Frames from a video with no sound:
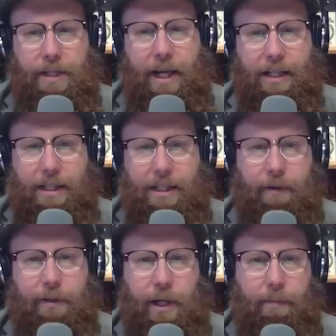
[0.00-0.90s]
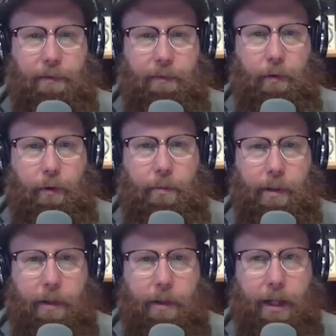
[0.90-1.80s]
takes that first step of
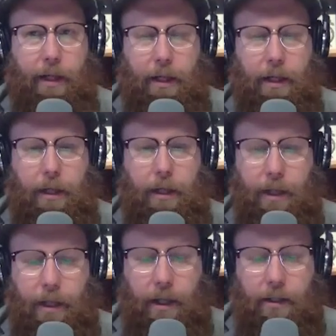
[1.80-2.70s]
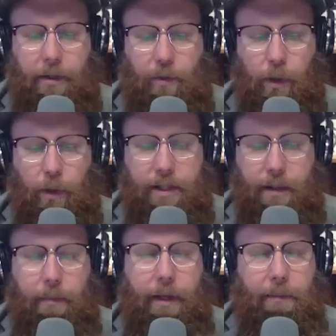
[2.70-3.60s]
vulnerability, because once
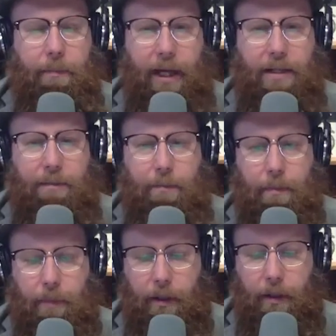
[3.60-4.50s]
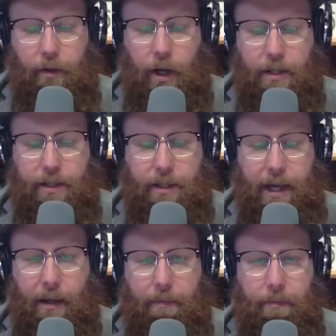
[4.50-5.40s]
somebody crosses
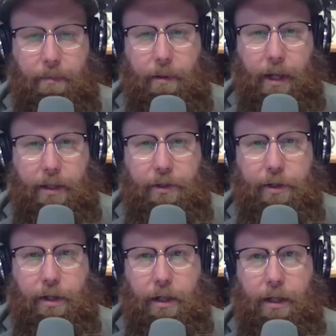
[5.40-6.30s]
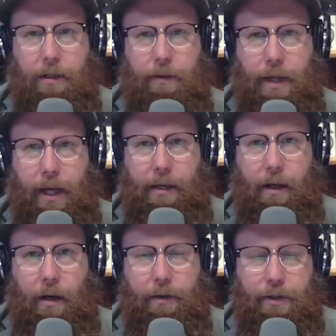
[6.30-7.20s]
that bridge, then
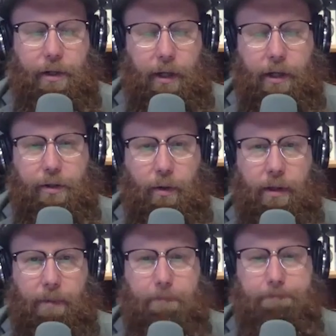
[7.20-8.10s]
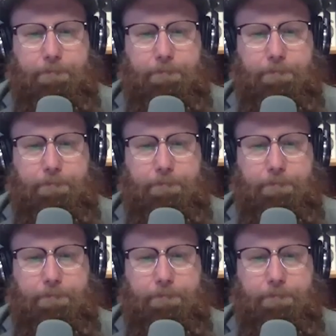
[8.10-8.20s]
others are going to join them.